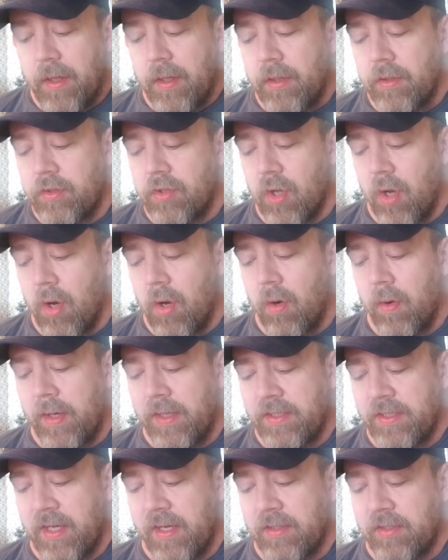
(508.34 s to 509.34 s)
So he
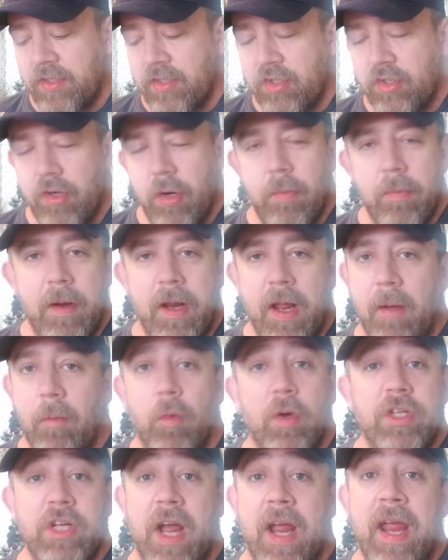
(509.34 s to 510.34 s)
said, shoot me,
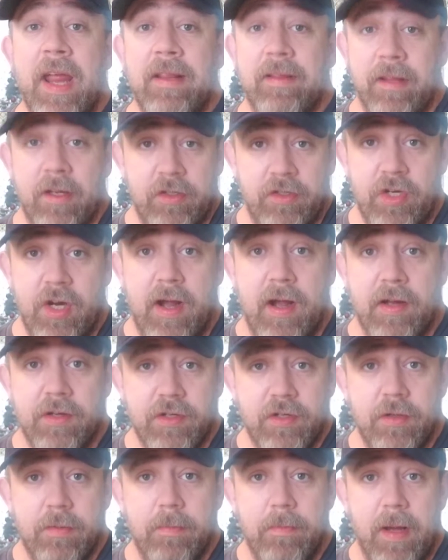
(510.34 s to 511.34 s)
which I hate this,
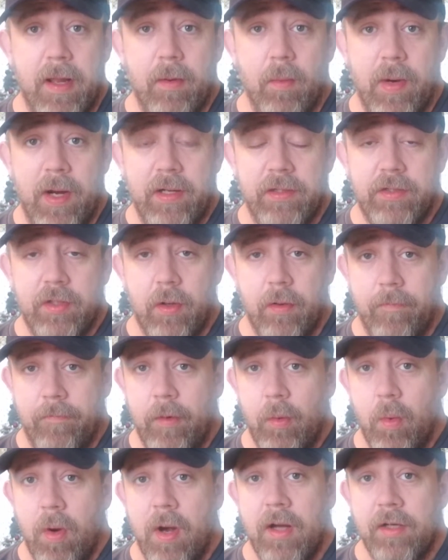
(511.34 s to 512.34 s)
Josh, by the way. So if
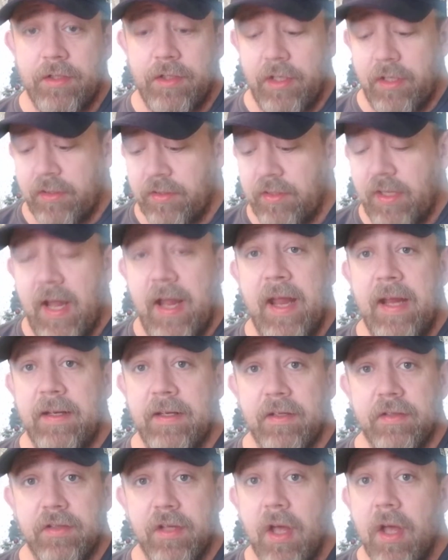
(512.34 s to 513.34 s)
you watch this, I hate
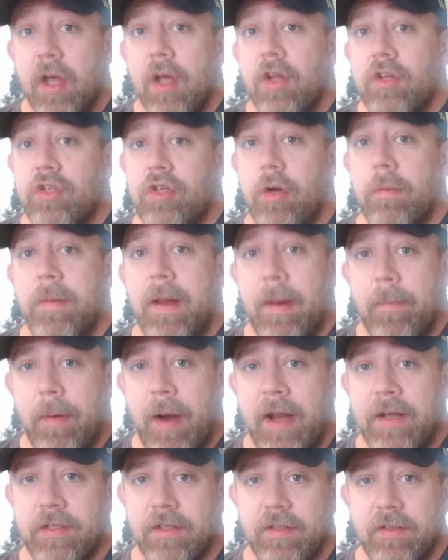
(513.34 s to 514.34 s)
this. Shoot me a
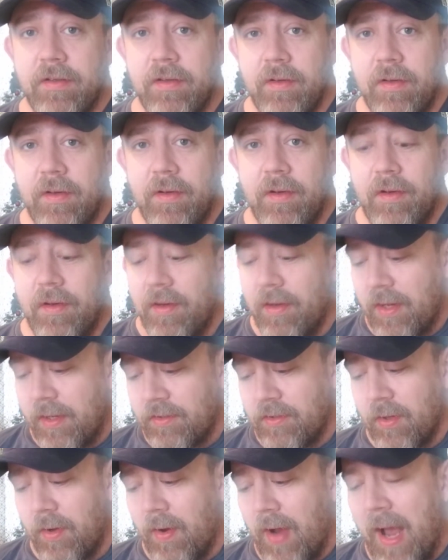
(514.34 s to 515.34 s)
price.
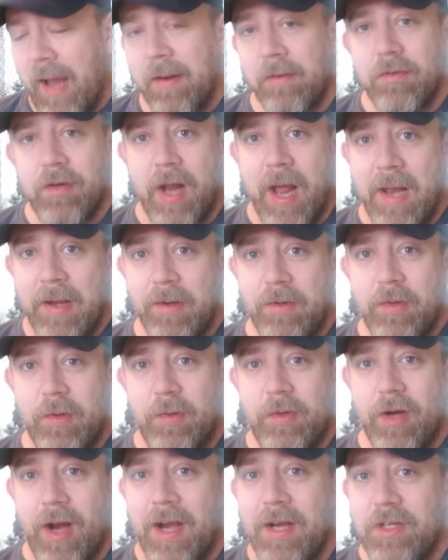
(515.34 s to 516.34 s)
So I
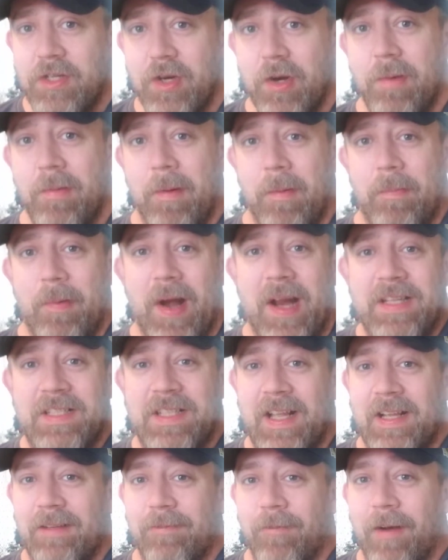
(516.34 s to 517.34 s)
try to shoot him a price
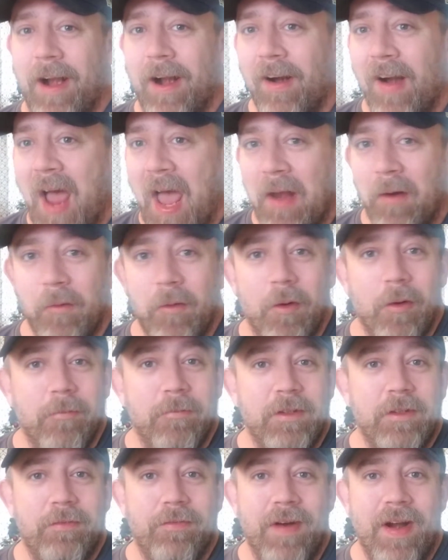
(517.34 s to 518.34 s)
that's fair. I don't know if
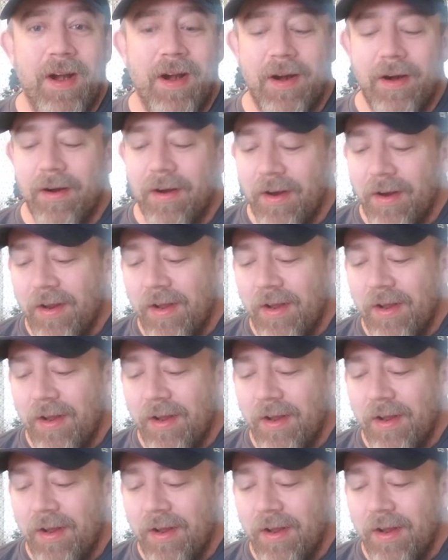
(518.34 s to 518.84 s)
it's fair.